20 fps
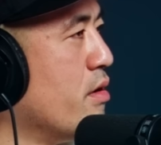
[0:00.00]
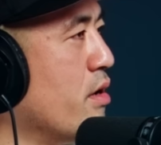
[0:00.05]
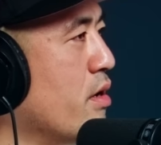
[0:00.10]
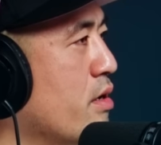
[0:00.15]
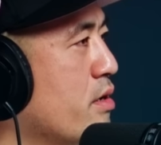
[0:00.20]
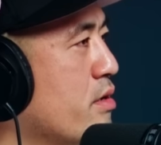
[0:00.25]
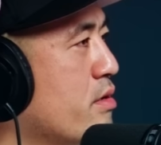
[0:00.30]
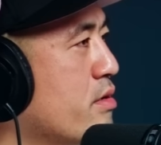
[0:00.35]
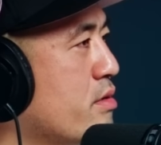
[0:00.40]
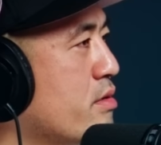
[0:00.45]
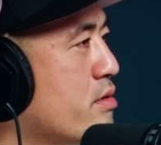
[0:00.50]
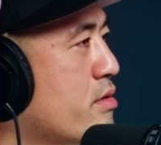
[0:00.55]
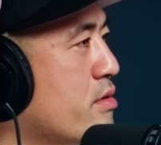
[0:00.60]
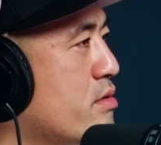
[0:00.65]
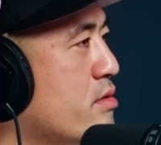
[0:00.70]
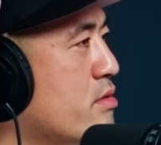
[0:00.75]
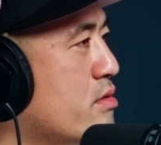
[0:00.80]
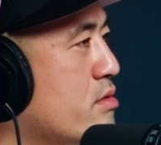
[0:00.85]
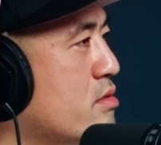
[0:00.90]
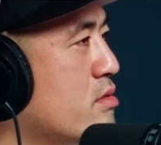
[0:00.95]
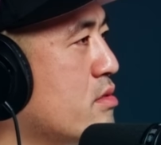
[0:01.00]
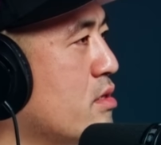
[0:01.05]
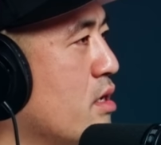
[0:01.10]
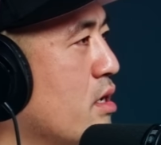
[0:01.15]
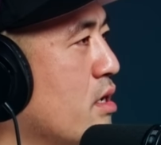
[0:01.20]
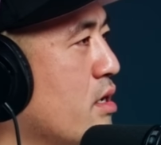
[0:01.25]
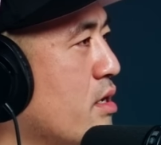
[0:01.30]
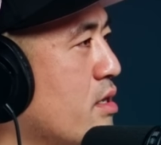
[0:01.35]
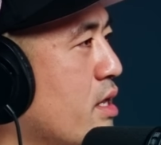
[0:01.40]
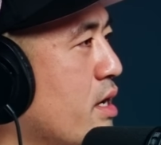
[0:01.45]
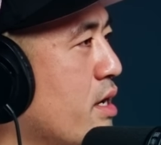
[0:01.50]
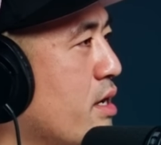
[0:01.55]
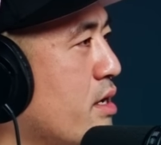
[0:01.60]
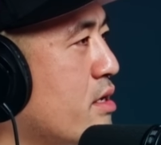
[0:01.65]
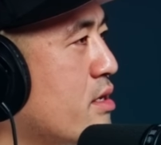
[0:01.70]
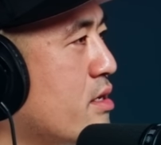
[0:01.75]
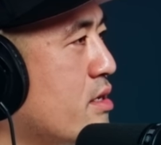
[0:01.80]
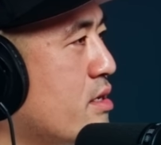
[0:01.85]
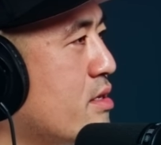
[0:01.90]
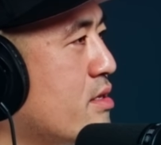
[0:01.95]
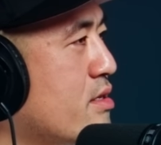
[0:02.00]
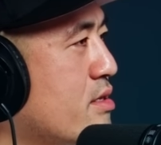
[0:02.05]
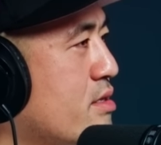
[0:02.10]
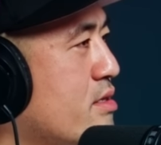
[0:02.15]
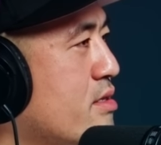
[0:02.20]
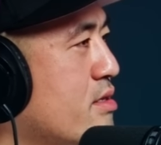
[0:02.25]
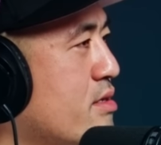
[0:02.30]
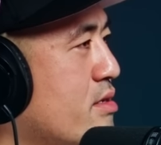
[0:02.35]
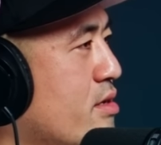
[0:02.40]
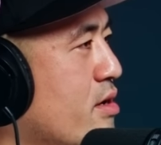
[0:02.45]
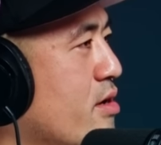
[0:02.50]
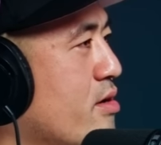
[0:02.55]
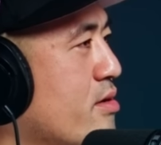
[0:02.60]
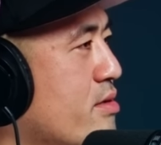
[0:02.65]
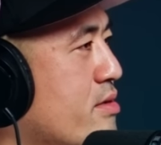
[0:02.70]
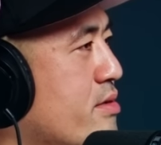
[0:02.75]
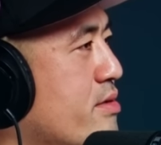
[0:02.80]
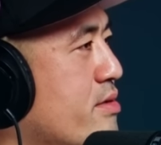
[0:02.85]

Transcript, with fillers: Right. Nah, like. Yeah, nah,